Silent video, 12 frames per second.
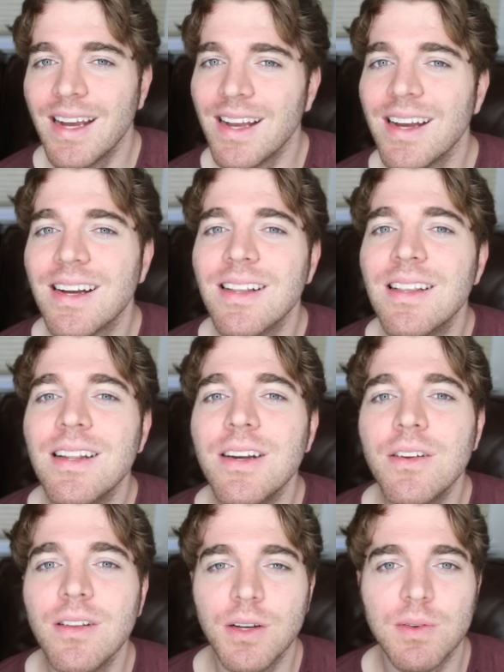That guy
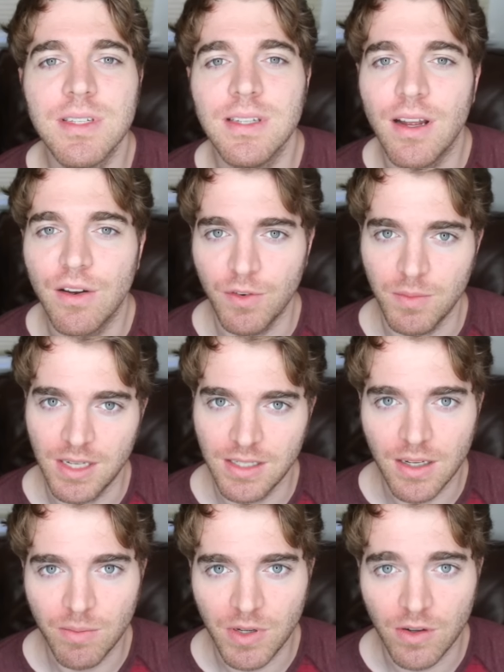clearly was not from that
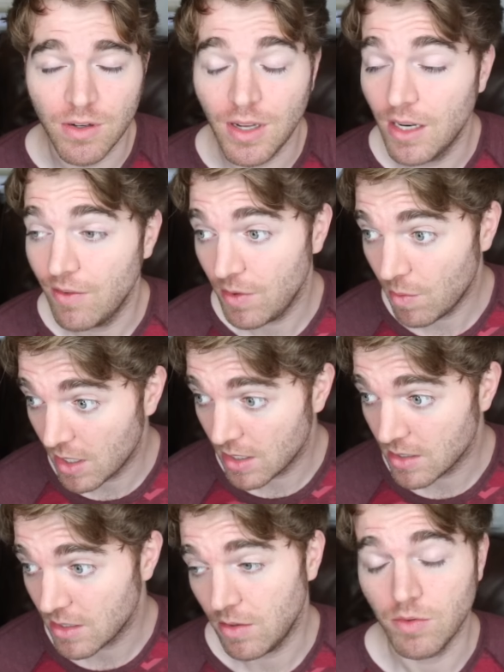time period. And if he
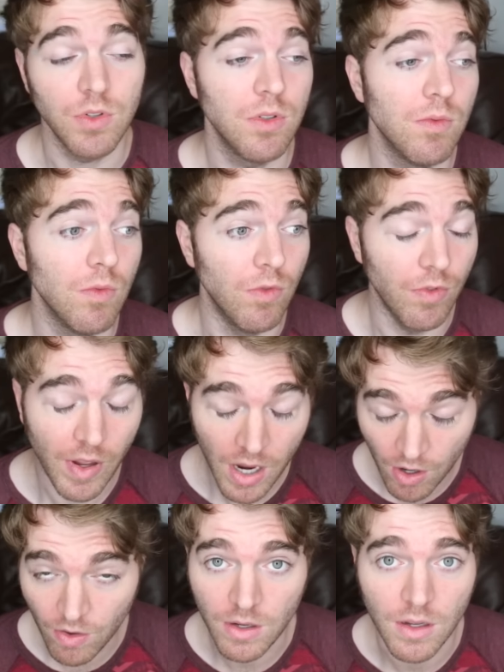was, he was just
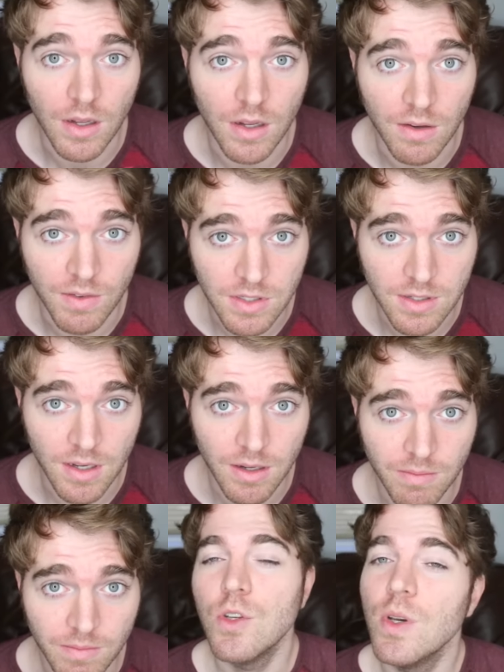very ahead of his
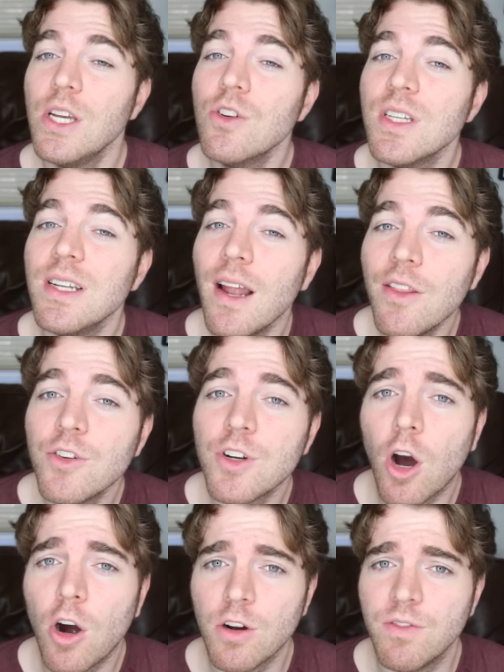time. So here's another
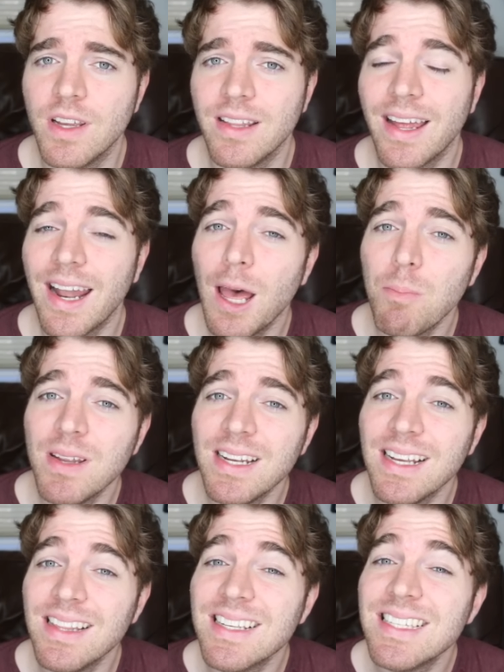carving that
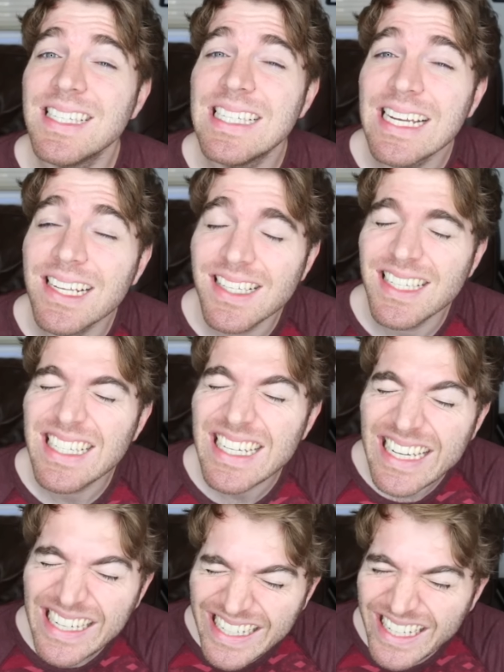happened in the
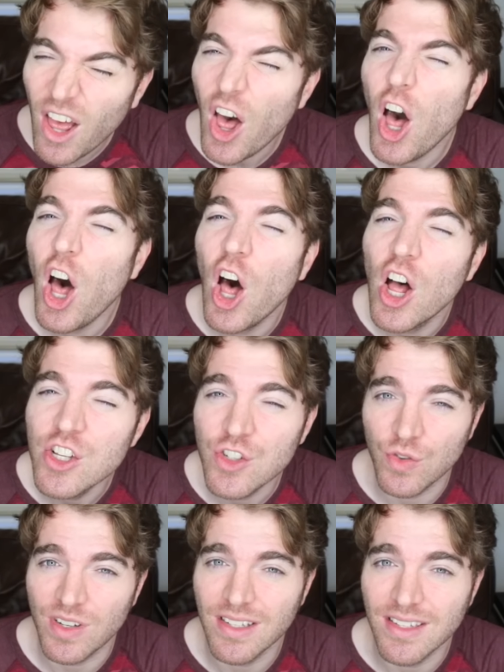
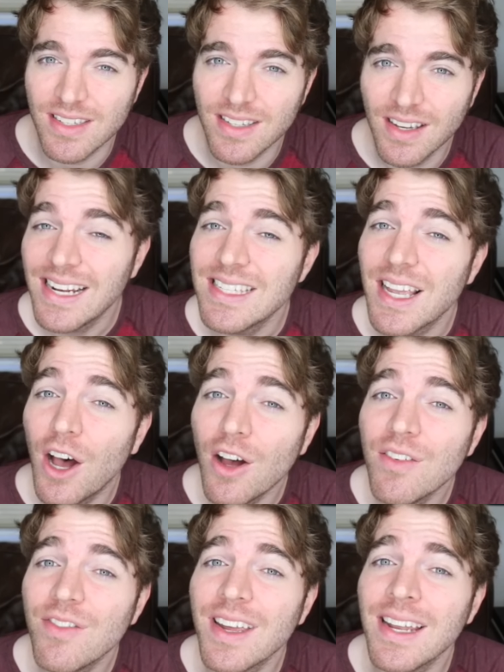1600s and it's
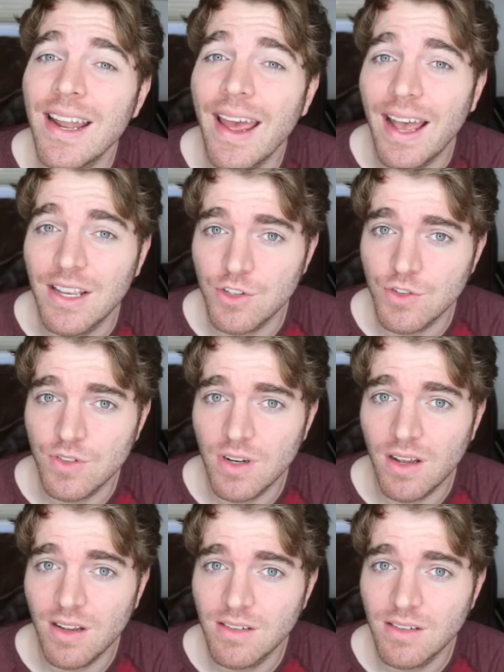of an astronaut.